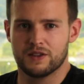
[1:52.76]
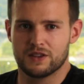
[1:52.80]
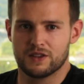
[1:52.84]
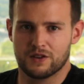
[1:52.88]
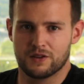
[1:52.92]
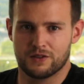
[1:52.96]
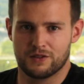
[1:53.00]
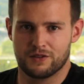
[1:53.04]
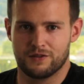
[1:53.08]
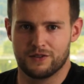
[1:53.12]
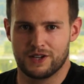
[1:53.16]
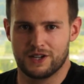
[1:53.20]

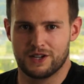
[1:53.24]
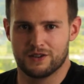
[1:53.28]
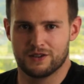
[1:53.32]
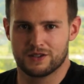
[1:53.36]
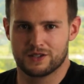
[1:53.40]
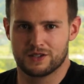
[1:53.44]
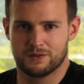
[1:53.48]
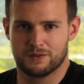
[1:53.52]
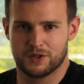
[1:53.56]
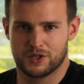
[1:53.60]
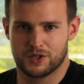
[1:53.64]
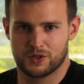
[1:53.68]
though the video
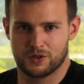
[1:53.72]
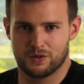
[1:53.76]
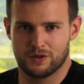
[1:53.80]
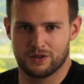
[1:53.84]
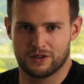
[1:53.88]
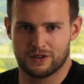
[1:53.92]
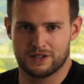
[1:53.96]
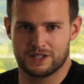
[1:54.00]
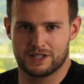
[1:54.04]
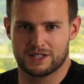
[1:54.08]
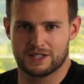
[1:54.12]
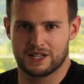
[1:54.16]
is a bit shorter
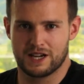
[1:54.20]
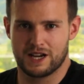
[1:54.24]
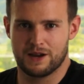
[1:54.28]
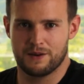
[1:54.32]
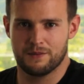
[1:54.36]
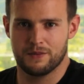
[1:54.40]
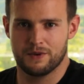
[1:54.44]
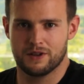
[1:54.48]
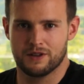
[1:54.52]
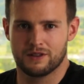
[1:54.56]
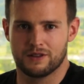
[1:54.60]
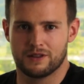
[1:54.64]
this
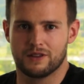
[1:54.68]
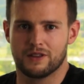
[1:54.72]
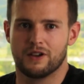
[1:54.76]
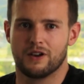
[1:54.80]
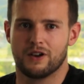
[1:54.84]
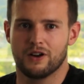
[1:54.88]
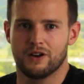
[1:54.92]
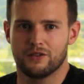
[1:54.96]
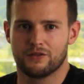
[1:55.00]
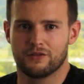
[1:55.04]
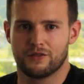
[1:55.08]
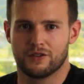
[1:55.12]
time, the
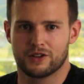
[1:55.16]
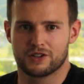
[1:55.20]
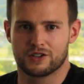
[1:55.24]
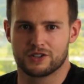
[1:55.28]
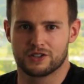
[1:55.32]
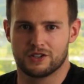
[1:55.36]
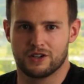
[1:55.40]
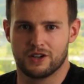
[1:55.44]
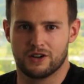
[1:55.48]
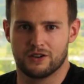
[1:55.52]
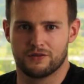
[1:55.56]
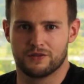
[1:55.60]
lock
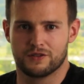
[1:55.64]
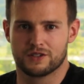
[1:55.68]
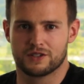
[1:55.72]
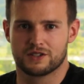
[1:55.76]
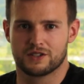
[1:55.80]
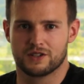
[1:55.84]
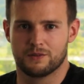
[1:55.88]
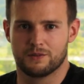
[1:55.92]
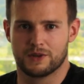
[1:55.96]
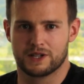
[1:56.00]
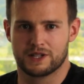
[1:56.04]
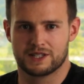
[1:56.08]
function offers
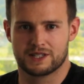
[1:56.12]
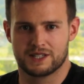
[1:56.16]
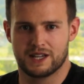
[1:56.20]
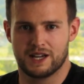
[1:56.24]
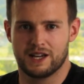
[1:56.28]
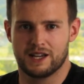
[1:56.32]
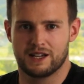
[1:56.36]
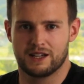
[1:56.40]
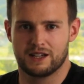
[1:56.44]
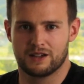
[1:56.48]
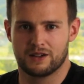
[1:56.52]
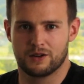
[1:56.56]
some
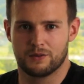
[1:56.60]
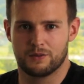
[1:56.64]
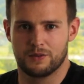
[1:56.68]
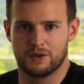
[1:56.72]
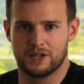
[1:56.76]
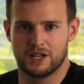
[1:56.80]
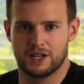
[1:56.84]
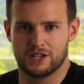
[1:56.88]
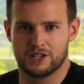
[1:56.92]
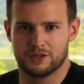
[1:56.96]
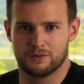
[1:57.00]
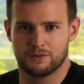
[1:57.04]
exciting
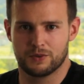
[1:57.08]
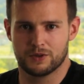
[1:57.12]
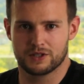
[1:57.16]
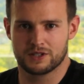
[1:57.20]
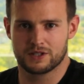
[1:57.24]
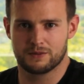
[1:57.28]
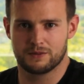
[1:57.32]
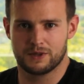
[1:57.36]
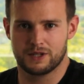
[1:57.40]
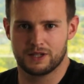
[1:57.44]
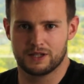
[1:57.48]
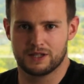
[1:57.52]
combination
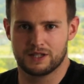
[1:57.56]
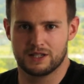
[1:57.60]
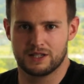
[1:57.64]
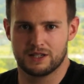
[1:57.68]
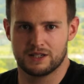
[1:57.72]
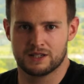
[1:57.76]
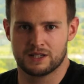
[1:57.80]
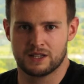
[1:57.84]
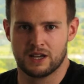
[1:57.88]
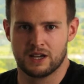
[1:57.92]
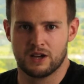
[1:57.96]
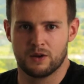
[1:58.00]

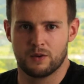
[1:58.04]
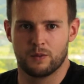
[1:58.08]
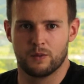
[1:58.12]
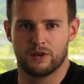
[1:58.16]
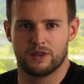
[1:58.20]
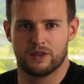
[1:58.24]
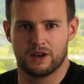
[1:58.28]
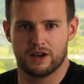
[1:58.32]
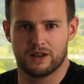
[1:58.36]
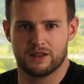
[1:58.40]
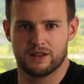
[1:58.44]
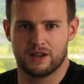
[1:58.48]
possibilities
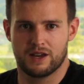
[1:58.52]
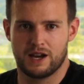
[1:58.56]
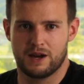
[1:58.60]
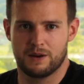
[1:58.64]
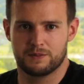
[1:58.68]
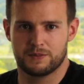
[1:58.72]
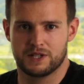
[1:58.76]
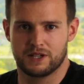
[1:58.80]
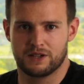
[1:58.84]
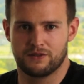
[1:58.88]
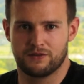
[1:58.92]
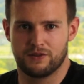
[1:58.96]
with other
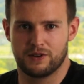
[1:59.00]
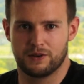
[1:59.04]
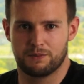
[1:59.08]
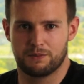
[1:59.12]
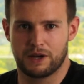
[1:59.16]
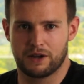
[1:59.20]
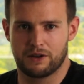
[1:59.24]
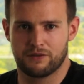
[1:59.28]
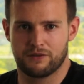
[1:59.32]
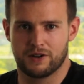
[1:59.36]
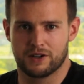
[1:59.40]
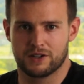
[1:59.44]
haptic
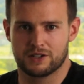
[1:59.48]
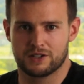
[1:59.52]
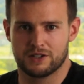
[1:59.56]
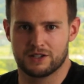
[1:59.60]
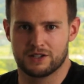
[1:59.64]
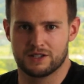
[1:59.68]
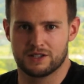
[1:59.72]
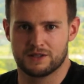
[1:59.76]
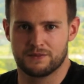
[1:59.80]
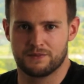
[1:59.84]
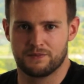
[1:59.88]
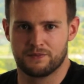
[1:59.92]
feedback
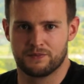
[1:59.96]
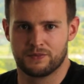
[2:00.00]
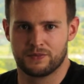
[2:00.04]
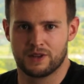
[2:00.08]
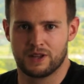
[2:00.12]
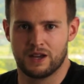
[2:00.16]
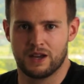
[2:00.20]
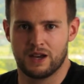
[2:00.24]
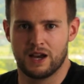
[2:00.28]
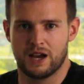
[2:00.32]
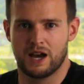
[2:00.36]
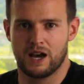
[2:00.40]
functions.
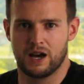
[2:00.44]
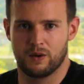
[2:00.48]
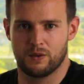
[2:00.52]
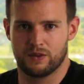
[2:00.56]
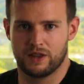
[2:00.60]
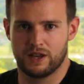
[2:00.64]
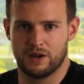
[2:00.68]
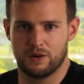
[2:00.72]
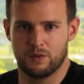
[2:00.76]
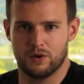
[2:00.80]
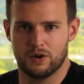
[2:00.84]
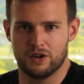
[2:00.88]
How
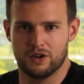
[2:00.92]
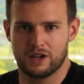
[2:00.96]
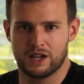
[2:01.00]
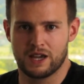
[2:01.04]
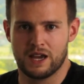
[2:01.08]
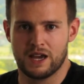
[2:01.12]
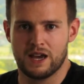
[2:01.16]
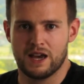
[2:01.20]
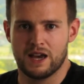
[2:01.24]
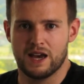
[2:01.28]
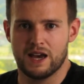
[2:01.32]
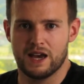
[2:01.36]
they work
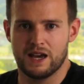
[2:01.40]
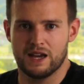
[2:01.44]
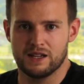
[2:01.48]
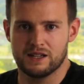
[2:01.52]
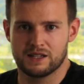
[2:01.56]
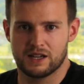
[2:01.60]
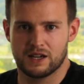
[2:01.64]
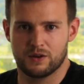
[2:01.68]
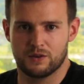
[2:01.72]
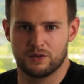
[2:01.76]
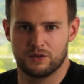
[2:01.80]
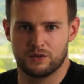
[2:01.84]
and
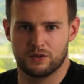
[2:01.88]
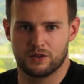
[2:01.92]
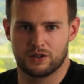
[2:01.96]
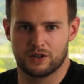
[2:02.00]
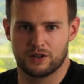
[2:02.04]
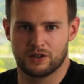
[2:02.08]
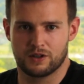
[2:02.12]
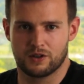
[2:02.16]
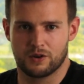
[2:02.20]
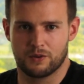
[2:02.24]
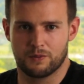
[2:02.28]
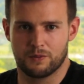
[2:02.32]
how you
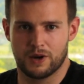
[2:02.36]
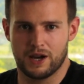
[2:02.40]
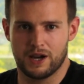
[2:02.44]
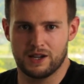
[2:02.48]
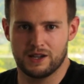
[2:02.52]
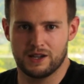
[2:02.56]
can combine